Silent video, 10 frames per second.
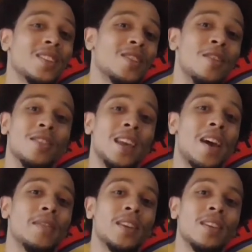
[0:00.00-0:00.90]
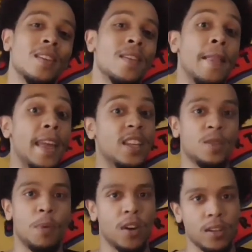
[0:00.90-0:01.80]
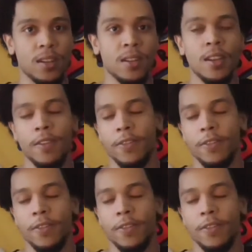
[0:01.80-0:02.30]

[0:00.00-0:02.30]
cause havoc. And his partner,